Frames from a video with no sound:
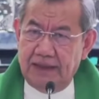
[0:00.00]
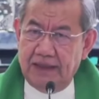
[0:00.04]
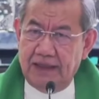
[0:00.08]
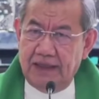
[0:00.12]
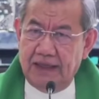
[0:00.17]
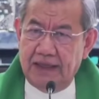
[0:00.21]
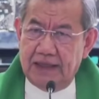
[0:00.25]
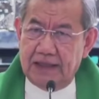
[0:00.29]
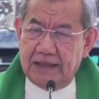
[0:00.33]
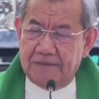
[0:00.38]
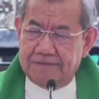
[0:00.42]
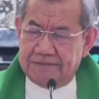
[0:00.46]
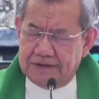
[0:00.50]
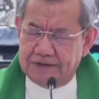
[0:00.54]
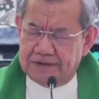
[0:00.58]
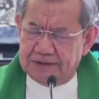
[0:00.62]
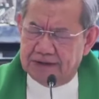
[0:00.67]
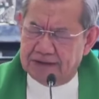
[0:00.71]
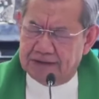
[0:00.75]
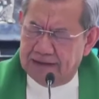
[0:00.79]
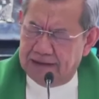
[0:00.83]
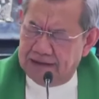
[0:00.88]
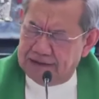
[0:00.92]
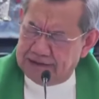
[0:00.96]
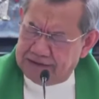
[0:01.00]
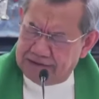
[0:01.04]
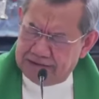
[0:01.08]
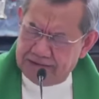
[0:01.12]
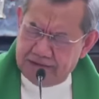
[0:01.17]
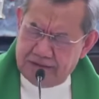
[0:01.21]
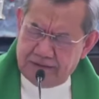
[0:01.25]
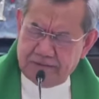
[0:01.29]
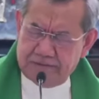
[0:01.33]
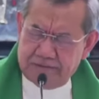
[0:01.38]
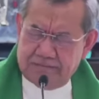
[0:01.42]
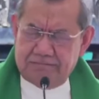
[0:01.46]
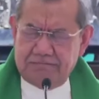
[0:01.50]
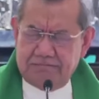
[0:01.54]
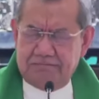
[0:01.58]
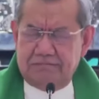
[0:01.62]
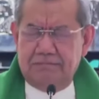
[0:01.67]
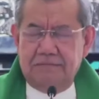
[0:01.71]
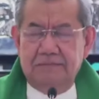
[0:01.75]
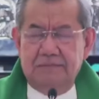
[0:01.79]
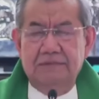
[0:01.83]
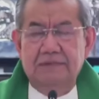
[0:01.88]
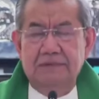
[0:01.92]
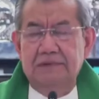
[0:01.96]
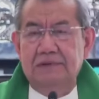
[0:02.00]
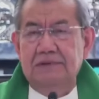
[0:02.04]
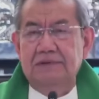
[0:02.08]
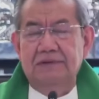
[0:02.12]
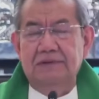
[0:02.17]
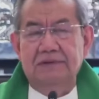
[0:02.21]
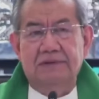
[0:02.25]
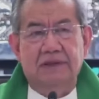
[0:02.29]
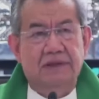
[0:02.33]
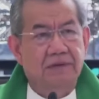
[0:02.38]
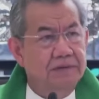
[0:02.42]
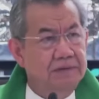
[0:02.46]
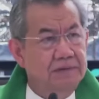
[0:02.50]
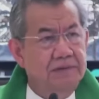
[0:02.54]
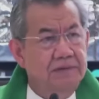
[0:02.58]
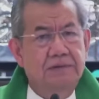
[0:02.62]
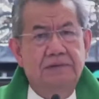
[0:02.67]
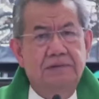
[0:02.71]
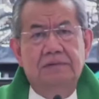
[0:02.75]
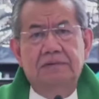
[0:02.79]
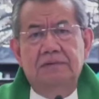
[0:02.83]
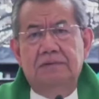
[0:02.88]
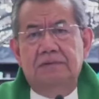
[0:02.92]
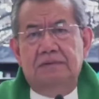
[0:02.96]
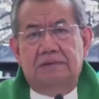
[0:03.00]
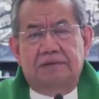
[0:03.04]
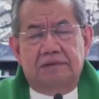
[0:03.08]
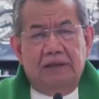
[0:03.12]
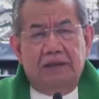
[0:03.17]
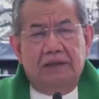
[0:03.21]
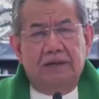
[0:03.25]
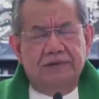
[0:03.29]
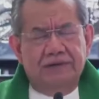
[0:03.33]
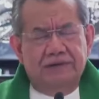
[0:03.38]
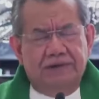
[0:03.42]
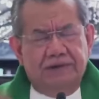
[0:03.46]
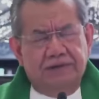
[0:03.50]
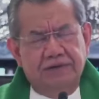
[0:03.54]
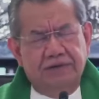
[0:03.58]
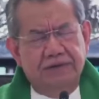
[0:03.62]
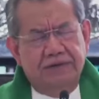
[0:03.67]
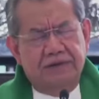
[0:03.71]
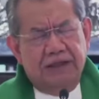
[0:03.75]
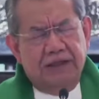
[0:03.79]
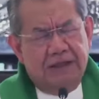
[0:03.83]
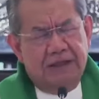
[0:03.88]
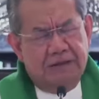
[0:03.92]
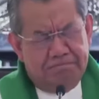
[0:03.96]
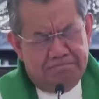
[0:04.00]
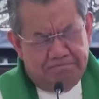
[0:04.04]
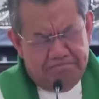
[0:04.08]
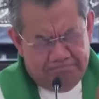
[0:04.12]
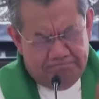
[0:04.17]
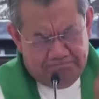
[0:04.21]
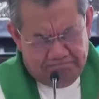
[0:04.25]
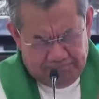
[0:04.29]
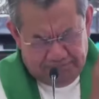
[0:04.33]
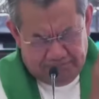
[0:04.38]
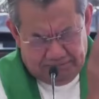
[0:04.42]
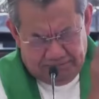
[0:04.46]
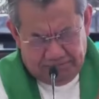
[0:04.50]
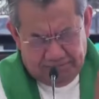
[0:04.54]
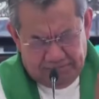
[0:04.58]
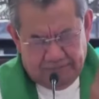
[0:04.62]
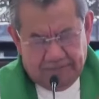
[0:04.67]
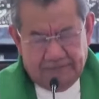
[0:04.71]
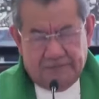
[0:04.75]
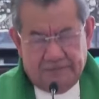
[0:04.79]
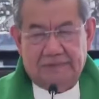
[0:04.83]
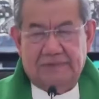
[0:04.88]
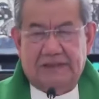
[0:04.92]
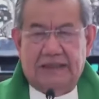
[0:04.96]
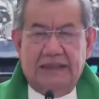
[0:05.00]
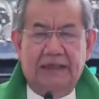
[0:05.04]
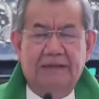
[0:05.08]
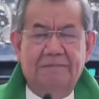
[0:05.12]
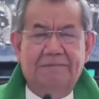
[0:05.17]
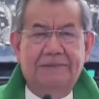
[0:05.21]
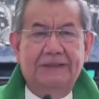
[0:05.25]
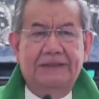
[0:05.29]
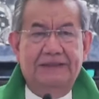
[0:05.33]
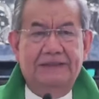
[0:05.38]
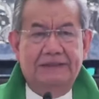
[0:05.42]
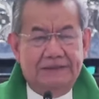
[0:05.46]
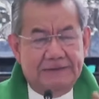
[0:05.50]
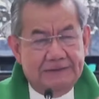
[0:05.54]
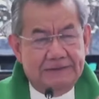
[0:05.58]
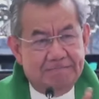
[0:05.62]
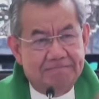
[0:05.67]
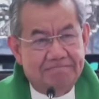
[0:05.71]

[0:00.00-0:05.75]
And after the last note, the whole crowd stood up, clapping.